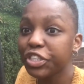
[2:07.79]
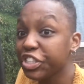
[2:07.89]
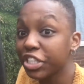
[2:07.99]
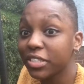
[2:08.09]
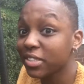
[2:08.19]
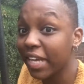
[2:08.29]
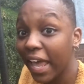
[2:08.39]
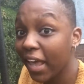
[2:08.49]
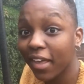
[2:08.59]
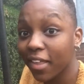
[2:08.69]
Just
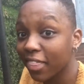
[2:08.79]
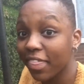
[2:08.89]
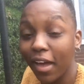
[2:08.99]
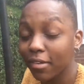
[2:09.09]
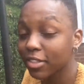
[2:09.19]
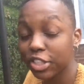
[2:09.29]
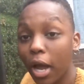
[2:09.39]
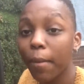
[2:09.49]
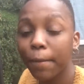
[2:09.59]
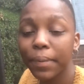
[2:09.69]
take that
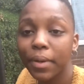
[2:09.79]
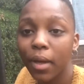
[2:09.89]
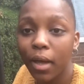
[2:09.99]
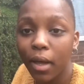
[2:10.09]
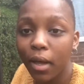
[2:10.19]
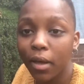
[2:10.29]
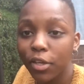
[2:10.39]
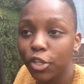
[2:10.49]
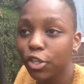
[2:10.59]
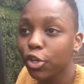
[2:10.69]
jump.
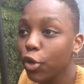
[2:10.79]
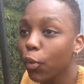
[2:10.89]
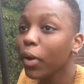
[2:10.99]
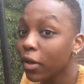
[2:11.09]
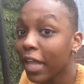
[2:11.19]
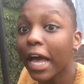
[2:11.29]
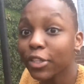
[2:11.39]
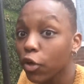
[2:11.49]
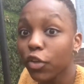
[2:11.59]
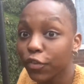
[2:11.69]
You will
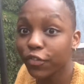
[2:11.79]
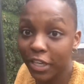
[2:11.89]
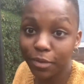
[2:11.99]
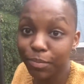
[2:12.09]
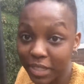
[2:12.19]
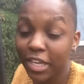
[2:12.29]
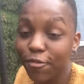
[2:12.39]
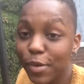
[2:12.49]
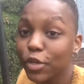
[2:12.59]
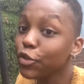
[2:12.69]
land on your feet. Believe
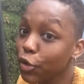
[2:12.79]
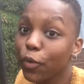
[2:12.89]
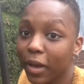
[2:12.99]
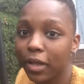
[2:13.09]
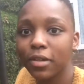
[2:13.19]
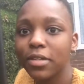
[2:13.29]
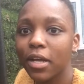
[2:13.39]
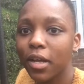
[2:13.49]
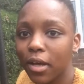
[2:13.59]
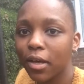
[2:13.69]
me, you will.
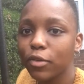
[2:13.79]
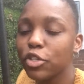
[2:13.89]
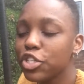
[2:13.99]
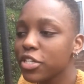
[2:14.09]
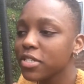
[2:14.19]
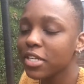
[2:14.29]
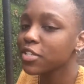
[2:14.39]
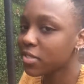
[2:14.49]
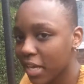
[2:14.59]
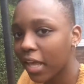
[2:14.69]
You just need
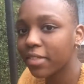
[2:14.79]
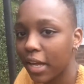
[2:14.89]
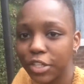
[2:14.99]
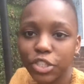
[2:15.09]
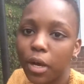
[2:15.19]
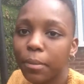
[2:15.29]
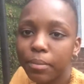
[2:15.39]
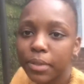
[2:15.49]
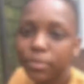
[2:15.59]
to take that jump.